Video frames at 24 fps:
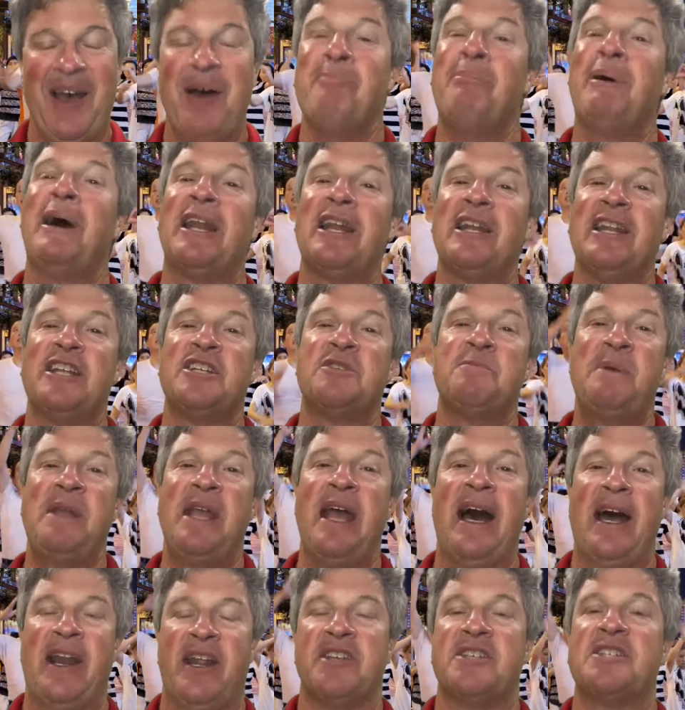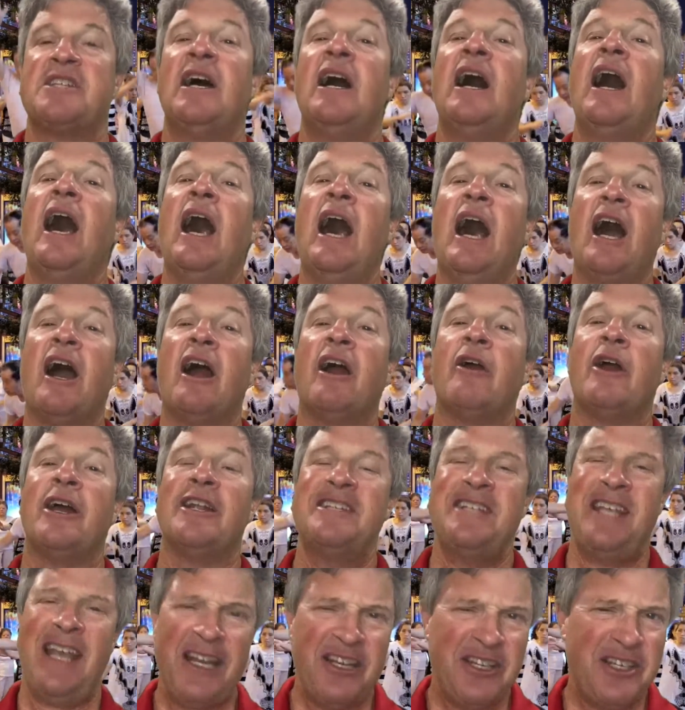But let's be honest, our
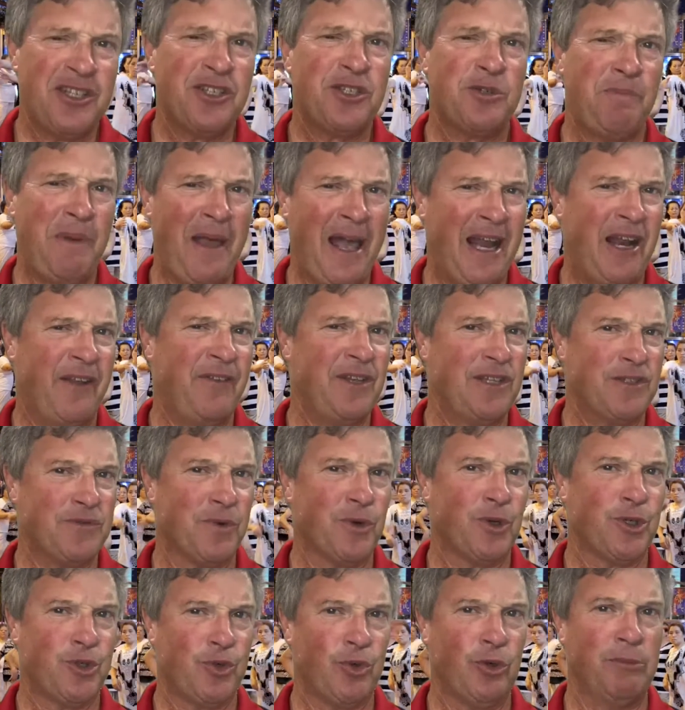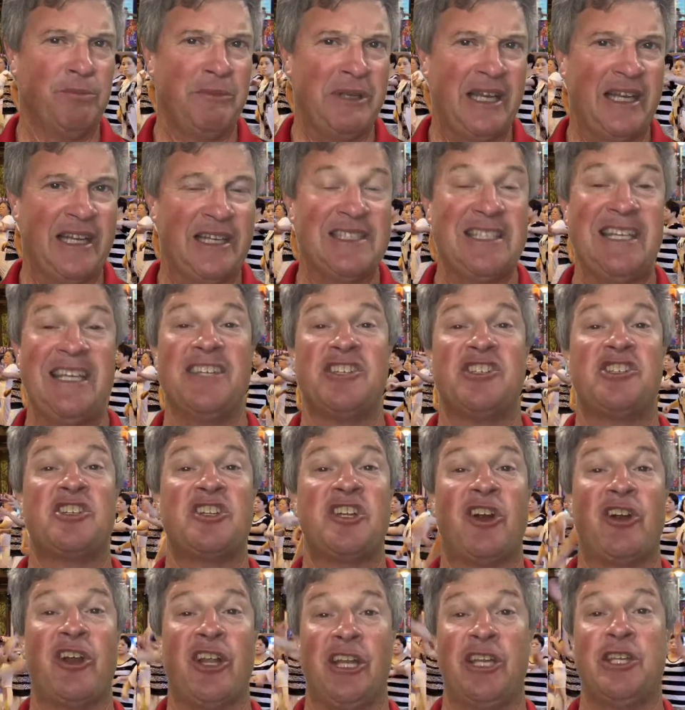attention span in these virtual meetings is
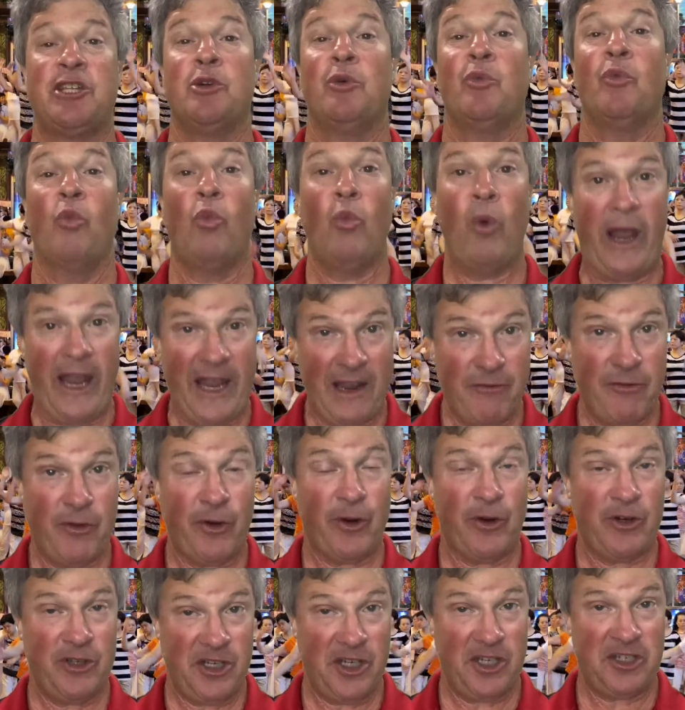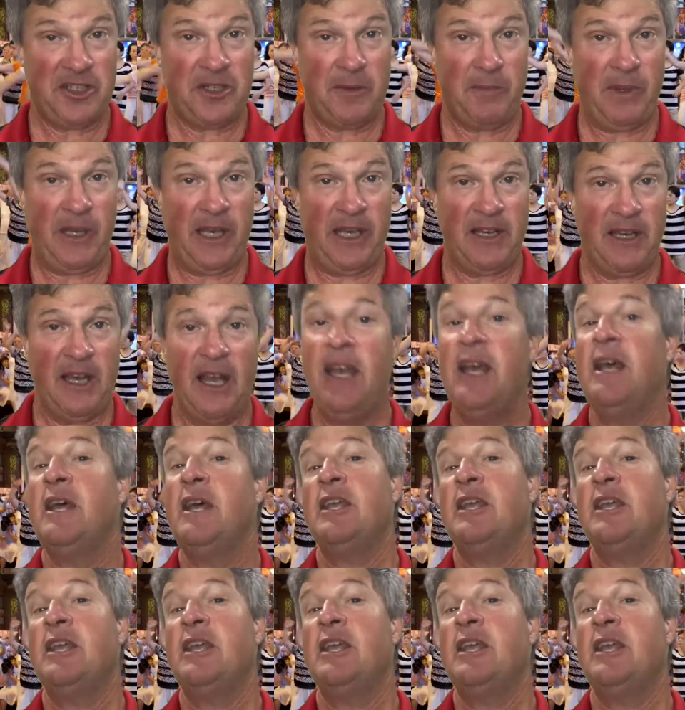starting to waver just a bit.